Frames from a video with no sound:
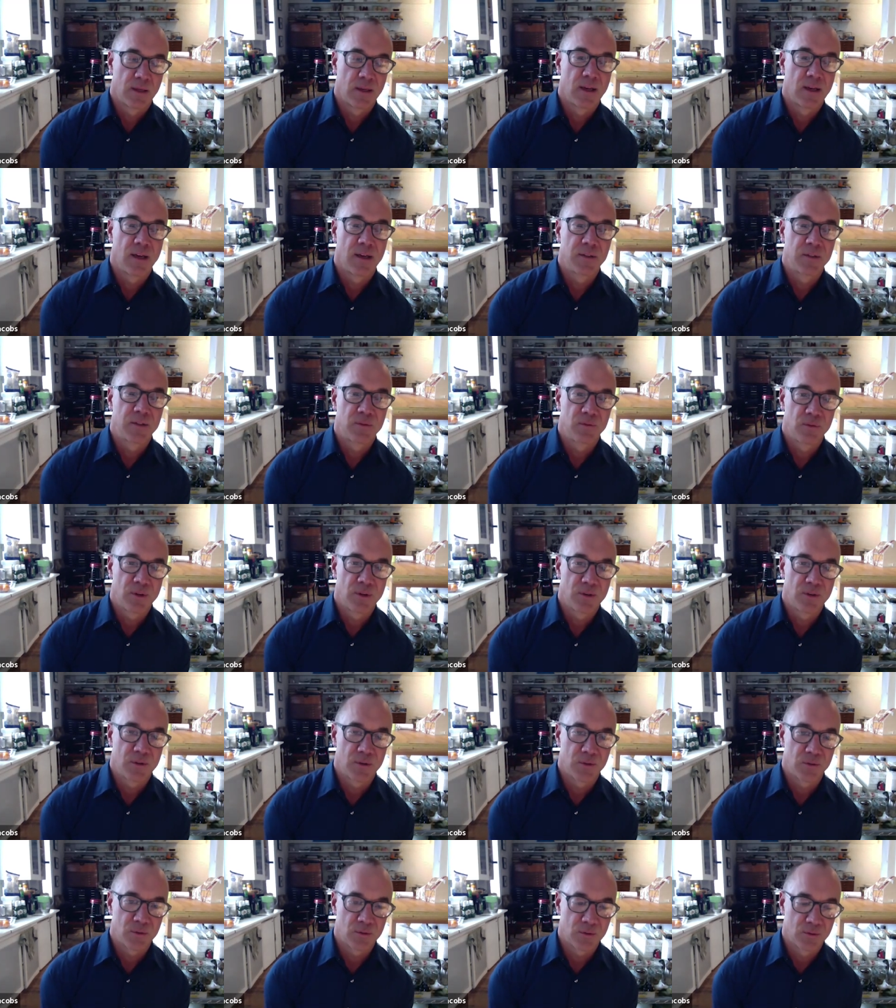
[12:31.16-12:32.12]
Hudson
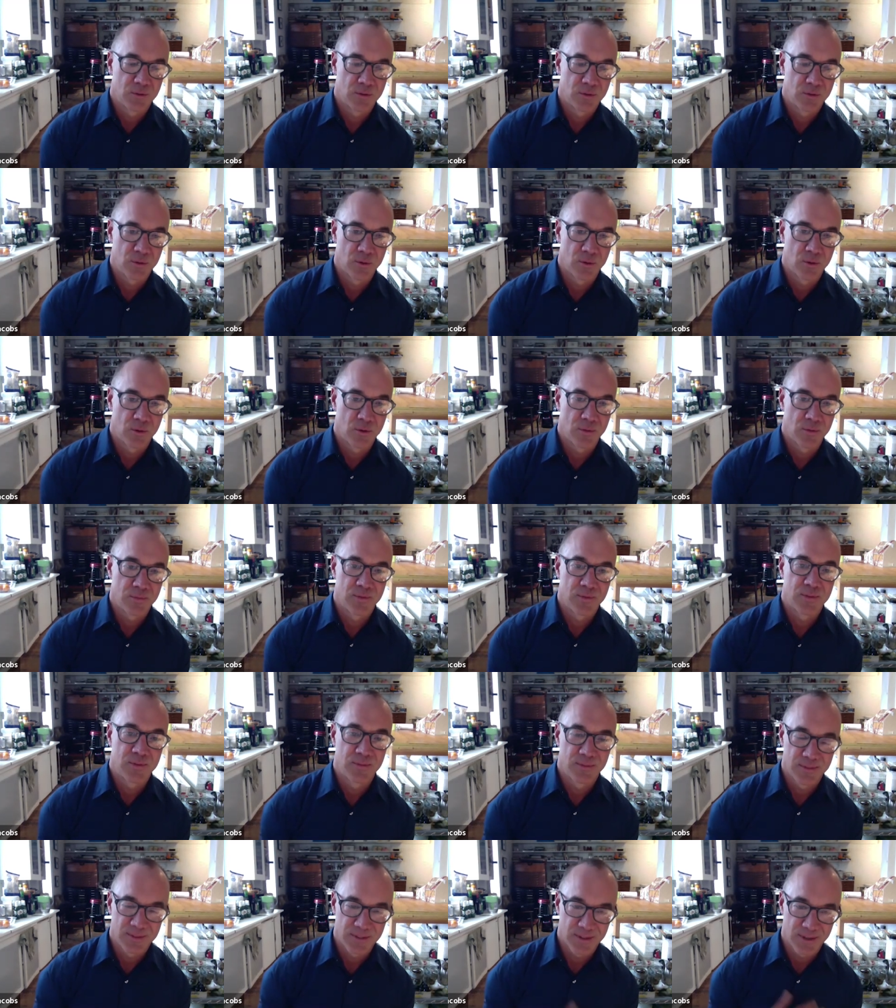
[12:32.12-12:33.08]
River School
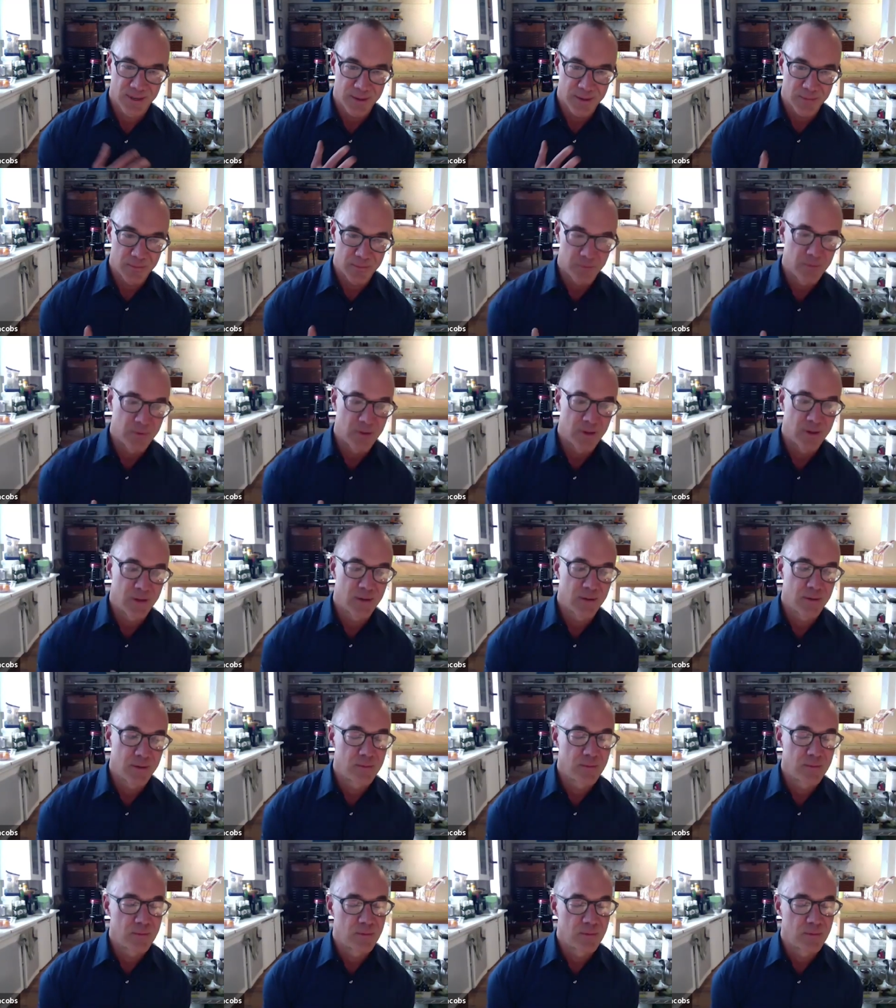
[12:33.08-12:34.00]
type uh,